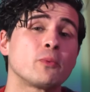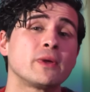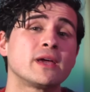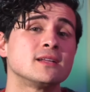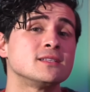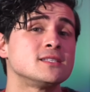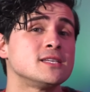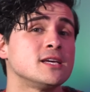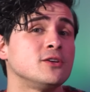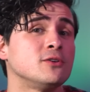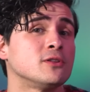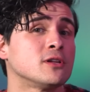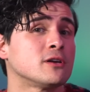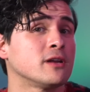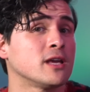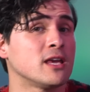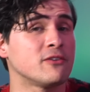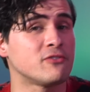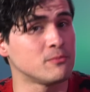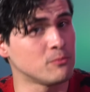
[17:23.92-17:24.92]
we continue
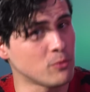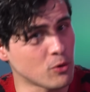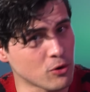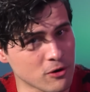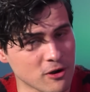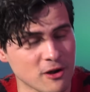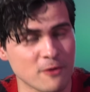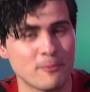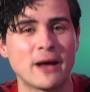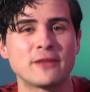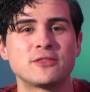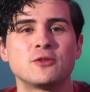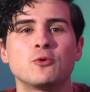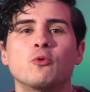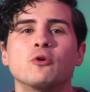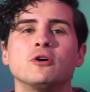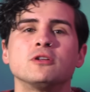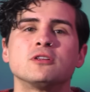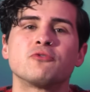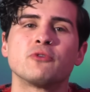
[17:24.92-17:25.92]
learning even more about the
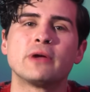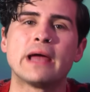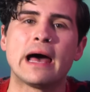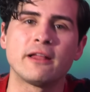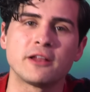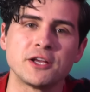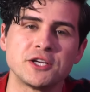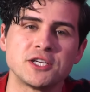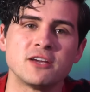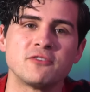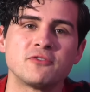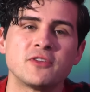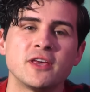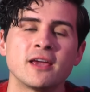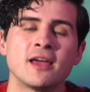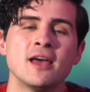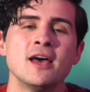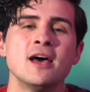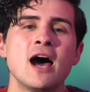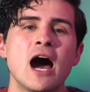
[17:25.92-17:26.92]
world of reality
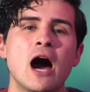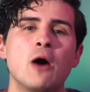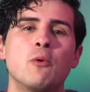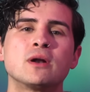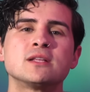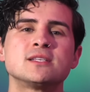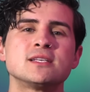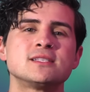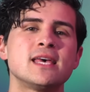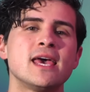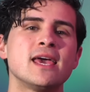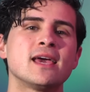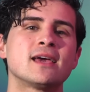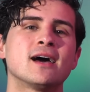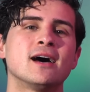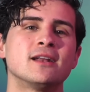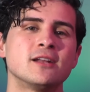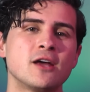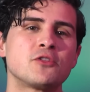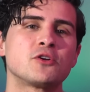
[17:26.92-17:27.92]
shifting, I wanted to take
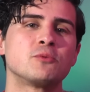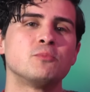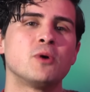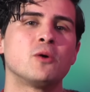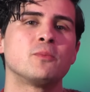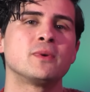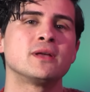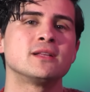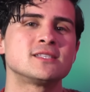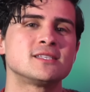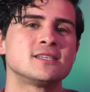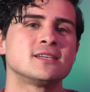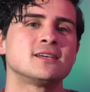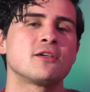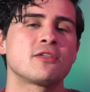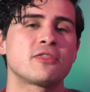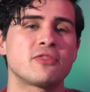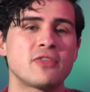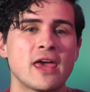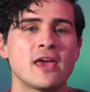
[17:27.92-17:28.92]
another moment to
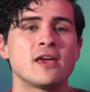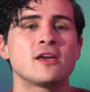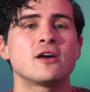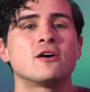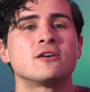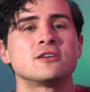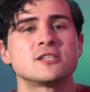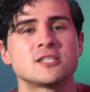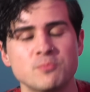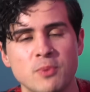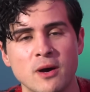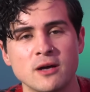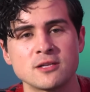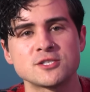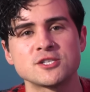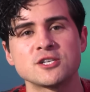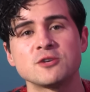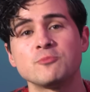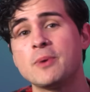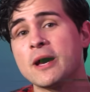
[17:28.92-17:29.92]
thank our
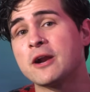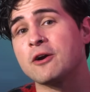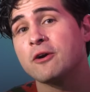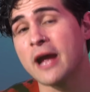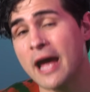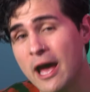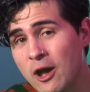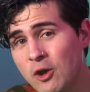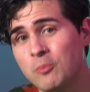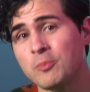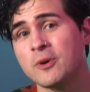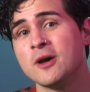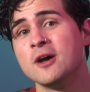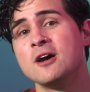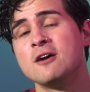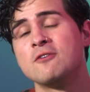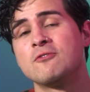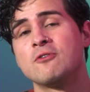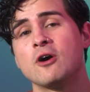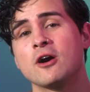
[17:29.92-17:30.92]
sponsor, BetterHelp,
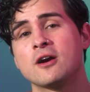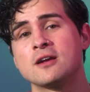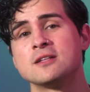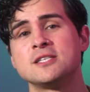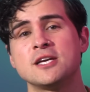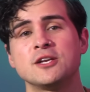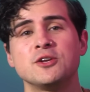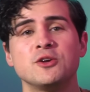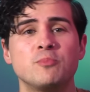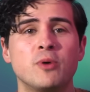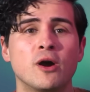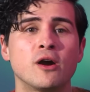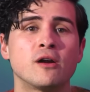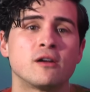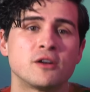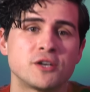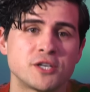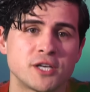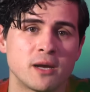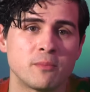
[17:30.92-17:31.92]
for our continued
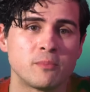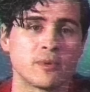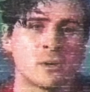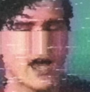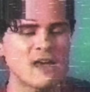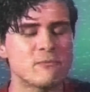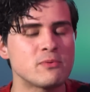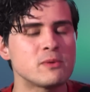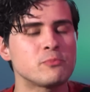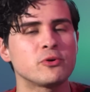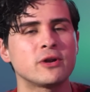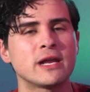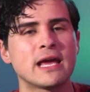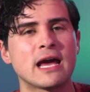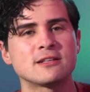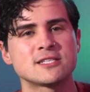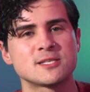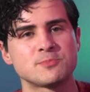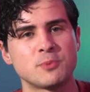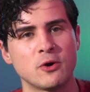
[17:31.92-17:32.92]
partnership. I've been pretty
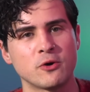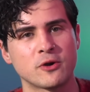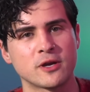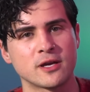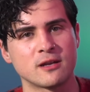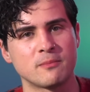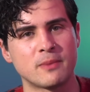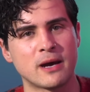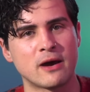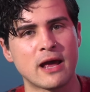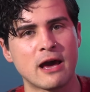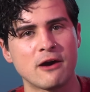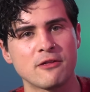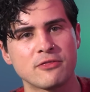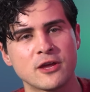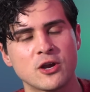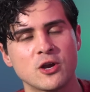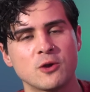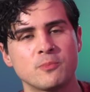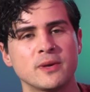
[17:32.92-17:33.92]
outspoken about how
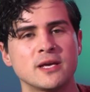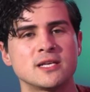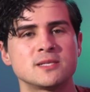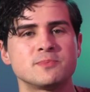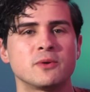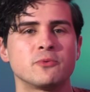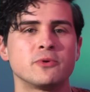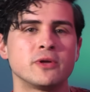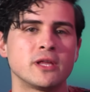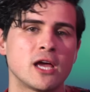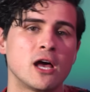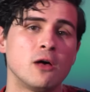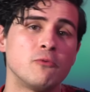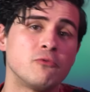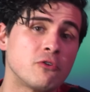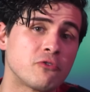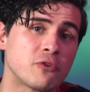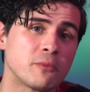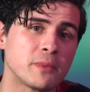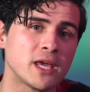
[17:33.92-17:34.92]
therapy has been really
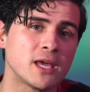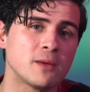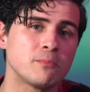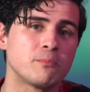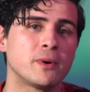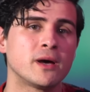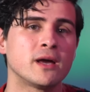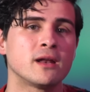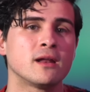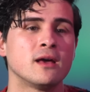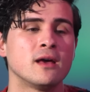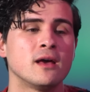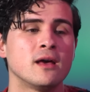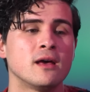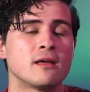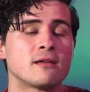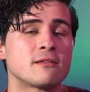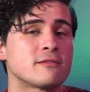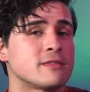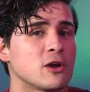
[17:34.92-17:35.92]
helpful for me, but
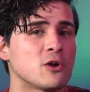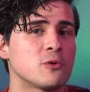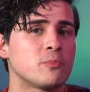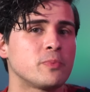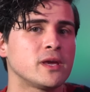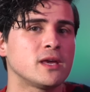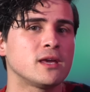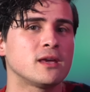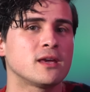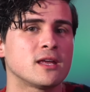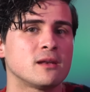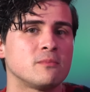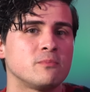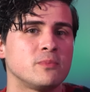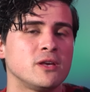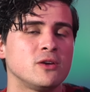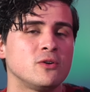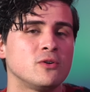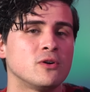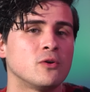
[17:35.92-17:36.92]
therapy can
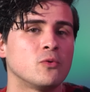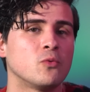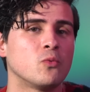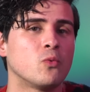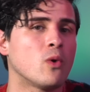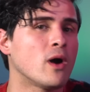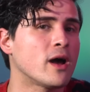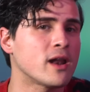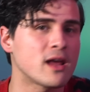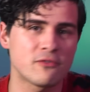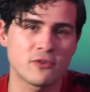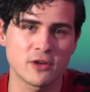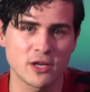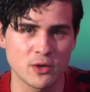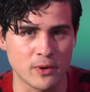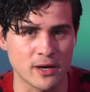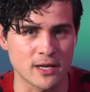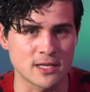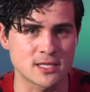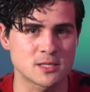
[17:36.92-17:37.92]
be whatever you
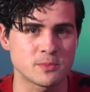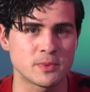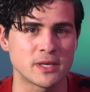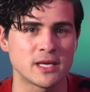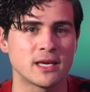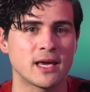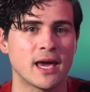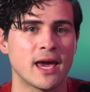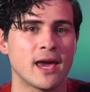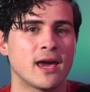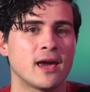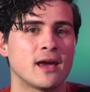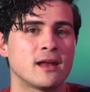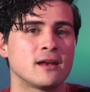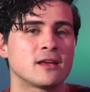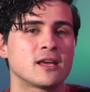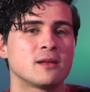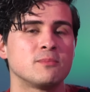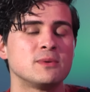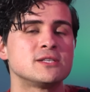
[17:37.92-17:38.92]
want it to be
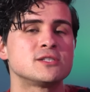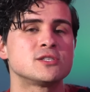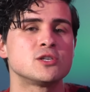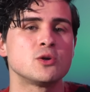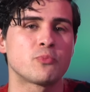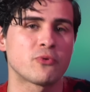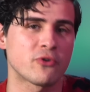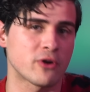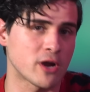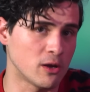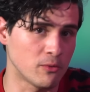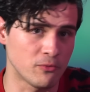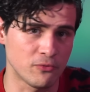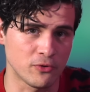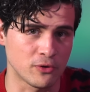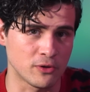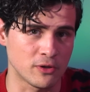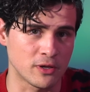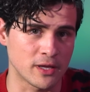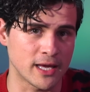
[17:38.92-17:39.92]
and can be super
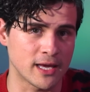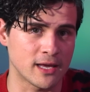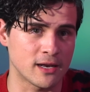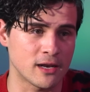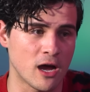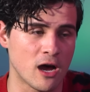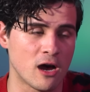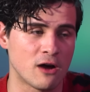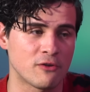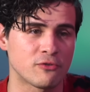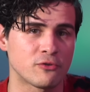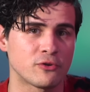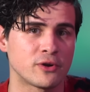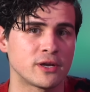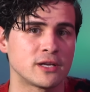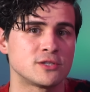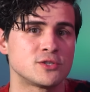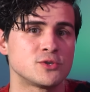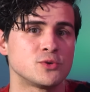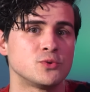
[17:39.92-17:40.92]
helpful in
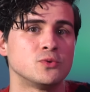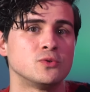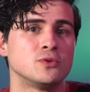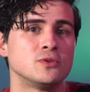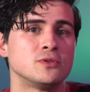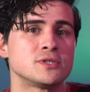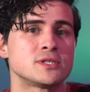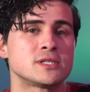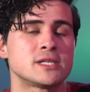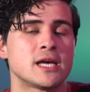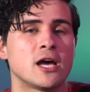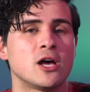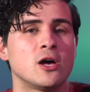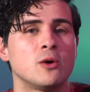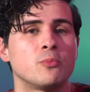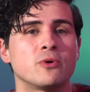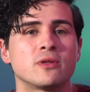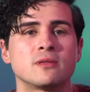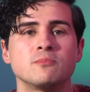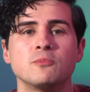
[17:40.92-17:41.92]
offering tools to
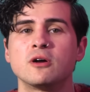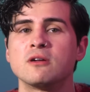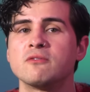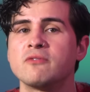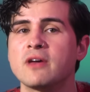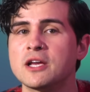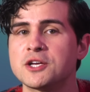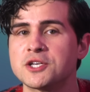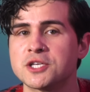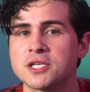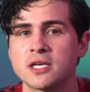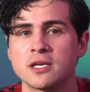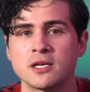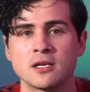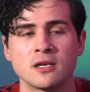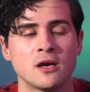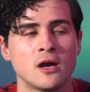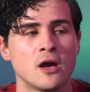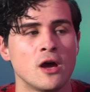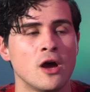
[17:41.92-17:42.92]
help with
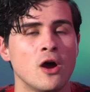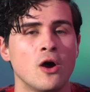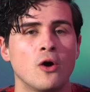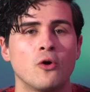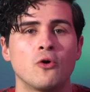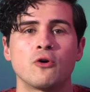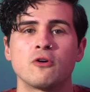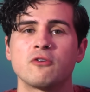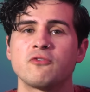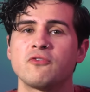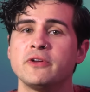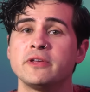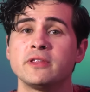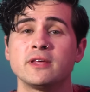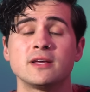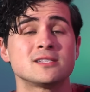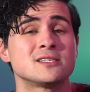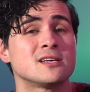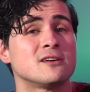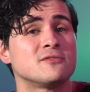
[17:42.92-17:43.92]
motivation or
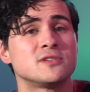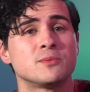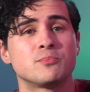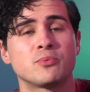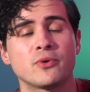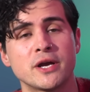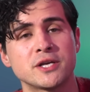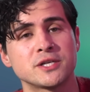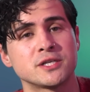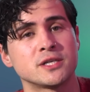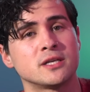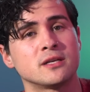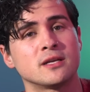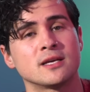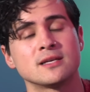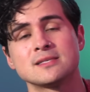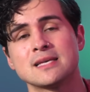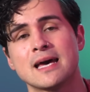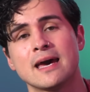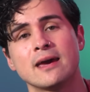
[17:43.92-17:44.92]
feelings of depression,
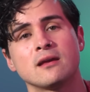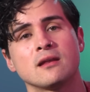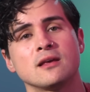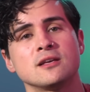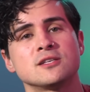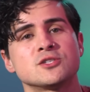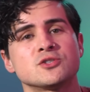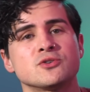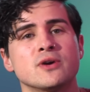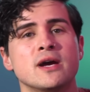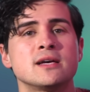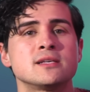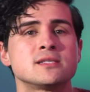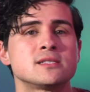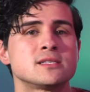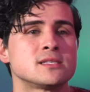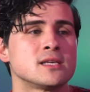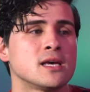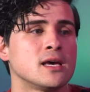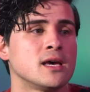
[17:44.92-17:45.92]
anxiety,
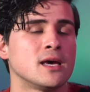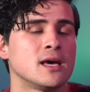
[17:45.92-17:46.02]
stress,